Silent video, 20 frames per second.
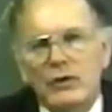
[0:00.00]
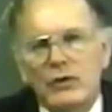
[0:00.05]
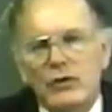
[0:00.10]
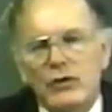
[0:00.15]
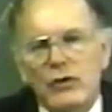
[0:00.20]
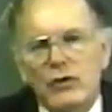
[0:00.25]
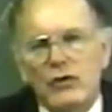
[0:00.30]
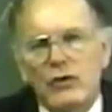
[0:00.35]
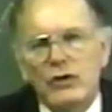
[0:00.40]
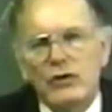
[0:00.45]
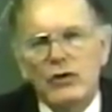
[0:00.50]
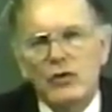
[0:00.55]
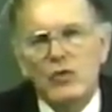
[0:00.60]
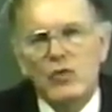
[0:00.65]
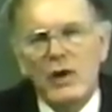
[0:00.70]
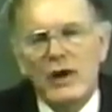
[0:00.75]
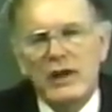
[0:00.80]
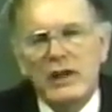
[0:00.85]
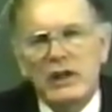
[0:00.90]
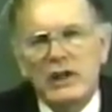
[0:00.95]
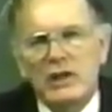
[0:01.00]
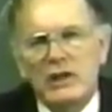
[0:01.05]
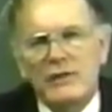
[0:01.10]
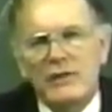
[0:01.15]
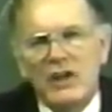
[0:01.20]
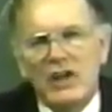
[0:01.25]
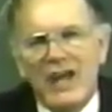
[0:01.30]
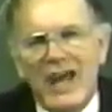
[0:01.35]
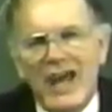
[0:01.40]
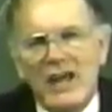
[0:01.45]
during the reign
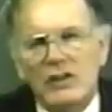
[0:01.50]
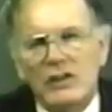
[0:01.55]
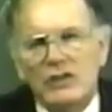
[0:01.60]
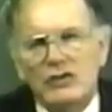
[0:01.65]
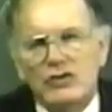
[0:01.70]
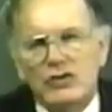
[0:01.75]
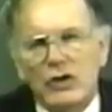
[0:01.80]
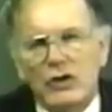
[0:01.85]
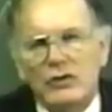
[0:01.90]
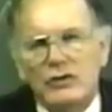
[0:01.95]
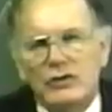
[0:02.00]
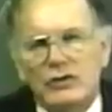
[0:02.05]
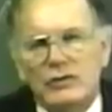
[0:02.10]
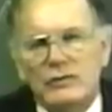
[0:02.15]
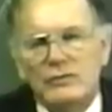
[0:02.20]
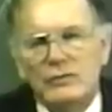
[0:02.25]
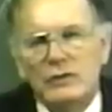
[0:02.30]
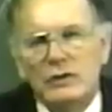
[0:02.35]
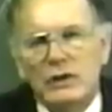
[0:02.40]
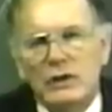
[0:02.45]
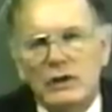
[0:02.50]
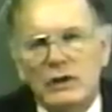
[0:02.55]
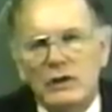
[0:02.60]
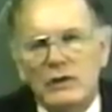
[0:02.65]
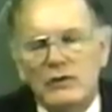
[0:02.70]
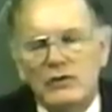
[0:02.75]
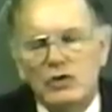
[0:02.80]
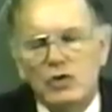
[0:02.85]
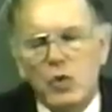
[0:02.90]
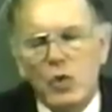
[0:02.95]
of the Catholic Church.
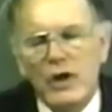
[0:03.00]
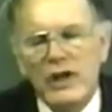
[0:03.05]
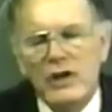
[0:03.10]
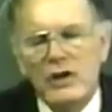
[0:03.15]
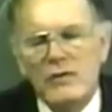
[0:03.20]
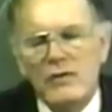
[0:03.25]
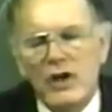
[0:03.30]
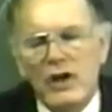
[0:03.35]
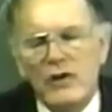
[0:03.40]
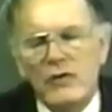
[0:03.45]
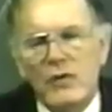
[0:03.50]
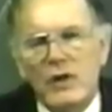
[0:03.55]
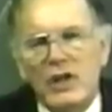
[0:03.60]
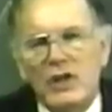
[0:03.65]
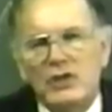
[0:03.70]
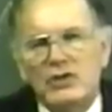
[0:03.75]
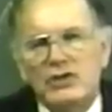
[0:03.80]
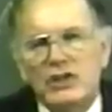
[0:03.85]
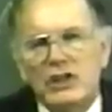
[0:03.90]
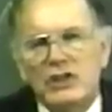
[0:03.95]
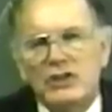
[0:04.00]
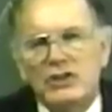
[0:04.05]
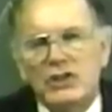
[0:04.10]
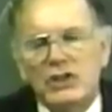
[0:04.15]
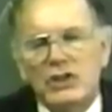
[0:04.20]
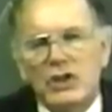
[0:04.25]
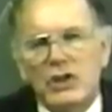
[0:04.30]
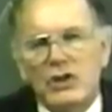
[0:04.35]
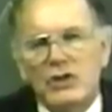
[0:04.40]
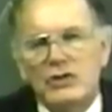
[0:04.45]

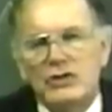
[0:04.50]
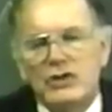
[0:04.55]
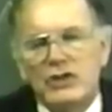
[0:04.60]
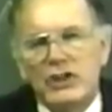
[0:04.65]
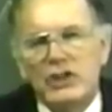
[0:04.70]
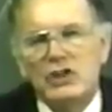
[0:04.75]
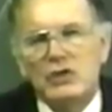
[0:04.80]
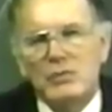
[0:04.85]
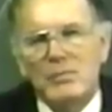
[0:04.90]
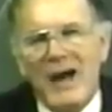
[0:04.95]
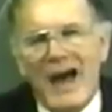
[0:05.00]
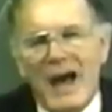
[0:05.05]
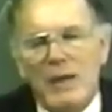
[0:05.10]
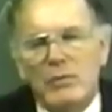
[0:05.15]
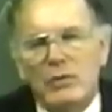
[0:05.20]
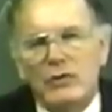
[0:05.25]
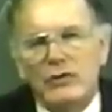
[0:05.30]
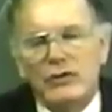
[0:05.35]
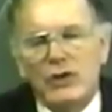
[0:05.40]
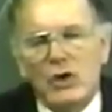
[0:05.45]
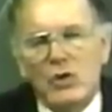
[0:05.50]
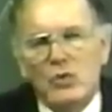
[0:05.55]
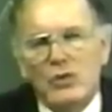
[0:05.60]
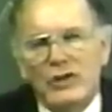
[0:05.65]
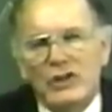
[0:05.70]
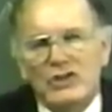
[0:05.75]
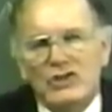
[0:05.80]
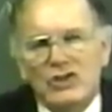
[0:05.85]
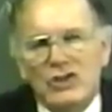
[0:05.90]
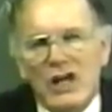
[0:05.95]
1,260 years, this Bible,
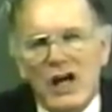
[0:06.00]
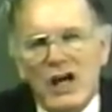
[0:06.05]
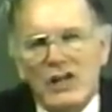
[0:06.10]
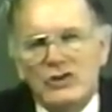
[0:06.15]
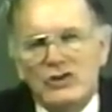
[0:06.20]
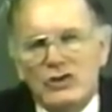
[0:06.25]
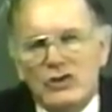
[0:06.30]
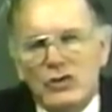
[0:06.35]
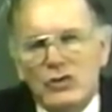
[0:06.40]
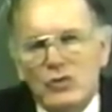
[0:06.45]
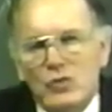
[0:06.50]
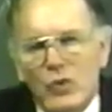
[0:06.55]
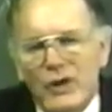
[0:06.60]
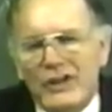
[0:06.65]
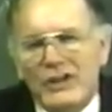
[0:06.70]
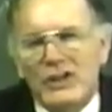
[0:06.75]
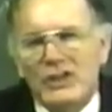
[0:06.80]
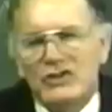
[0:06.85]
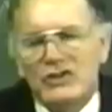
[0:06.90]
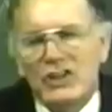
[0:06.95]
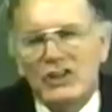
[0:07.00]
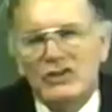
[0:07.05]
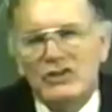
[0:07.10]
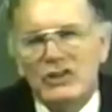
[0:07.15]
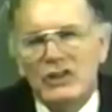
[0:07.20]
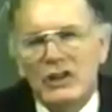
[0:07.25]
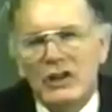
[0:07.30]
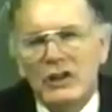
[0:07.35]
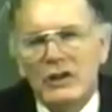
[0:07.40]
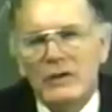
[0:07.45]
known as God's two
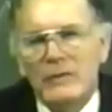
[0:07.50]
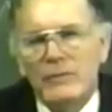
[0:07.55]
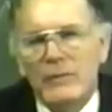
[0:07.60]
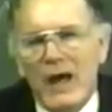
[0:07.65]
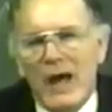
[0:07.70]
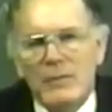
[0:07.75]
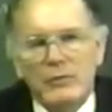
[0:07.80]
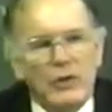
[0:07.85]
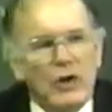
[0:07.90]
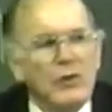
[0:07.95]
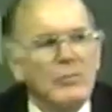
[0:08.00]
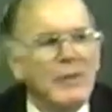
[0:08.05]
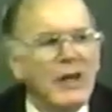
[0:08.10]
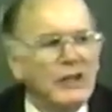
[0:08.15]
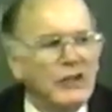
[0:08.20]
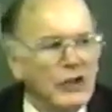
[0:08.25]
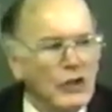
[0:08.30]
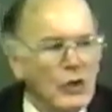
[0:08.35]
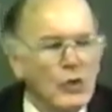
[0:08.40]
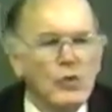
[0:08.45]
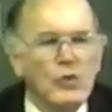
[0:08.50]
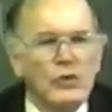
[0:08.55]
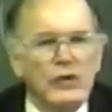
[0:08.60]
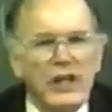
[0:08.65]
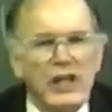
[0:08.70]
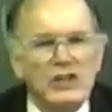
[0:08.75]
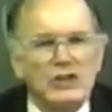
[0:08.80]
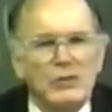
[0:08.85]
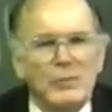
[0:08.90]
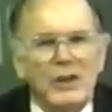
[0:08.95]
witnesses, I'm talking about the
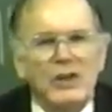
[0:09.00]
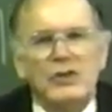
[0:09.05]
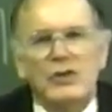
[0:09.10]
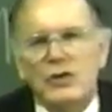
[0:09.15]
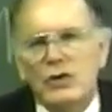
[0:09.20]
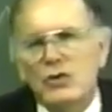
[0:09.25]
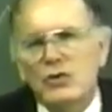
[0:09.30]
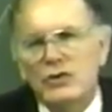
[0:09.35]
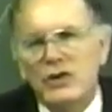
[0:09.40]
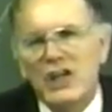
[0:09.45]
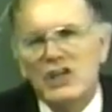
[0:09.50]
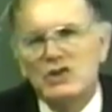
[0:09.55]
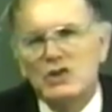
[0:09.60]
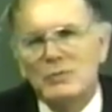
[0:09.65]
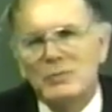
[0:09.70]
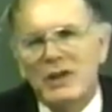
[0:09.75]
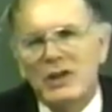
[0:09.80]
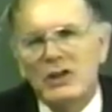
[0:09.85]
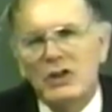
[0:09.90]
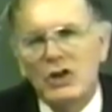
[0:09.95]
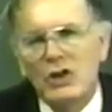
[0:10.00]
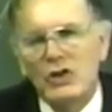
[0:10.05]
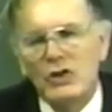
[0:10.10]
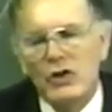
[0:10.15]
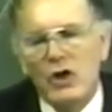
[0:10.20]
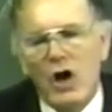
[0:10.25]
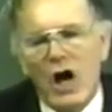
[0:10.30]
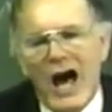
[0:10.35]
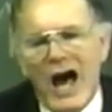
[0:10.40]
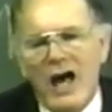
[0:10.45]
Old Testament and the New Testament,
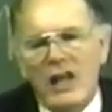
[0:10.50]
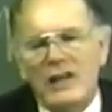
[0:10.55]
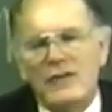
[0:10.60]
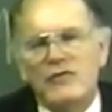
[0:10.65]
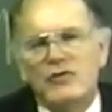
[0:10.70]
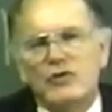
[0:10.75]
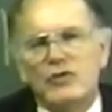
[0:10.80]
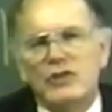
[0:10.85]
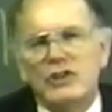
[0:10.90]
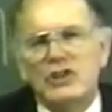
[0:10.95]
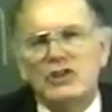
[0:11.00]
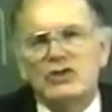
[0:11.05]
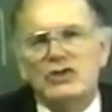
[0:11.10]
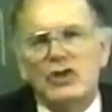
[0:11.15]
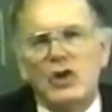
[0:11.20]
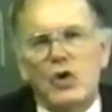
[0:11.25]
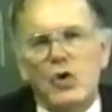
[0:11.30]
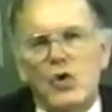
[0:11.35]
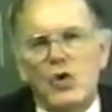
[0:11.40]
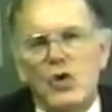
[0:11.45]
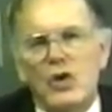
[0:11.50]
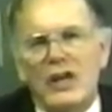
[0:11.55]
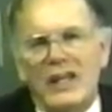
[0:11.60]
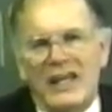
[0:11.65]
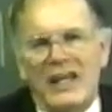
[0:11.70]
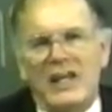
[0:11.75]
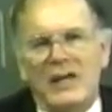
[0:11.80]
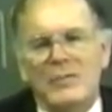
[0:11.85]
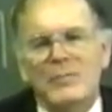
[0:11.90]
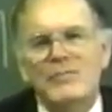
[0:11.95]
the olive trees, the
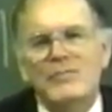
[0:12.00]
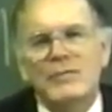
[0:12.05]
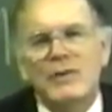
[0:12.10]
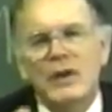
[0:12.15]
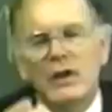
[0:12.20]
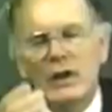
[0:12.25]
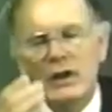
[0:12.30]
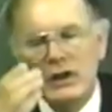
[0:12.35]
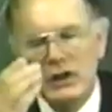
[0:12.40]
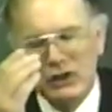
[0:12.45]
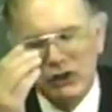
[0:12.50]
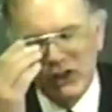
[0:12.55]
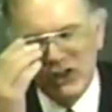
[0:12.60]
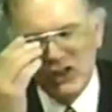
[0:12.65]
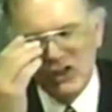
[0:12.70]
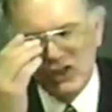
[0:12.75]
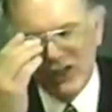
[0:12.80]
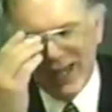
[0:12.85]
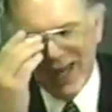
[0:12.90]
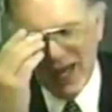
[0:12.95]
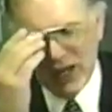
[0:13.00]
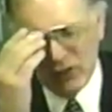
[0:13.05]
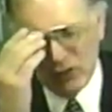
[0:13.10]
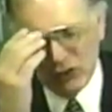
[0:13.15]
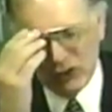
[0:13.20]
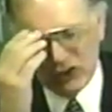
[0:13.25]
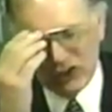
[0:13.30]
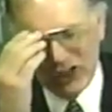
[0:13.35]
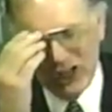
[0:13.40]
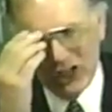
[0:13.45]
oil in them, these
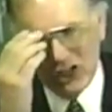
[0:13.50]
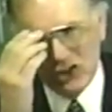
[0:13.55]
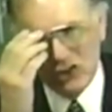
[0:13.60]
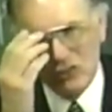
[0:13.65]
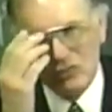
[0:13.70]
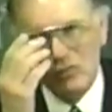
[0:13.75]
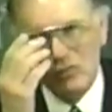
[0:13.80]
candlesticks